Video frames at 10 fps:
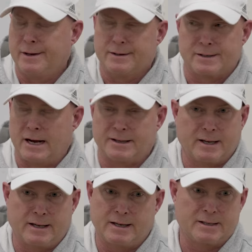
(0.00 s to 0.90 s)
It's not
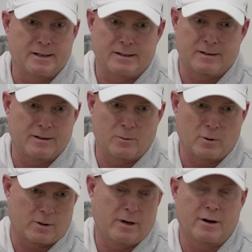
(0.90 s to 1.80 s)
that easy. And so you
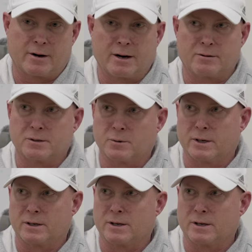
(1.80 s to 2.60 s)
work 100 hours a week.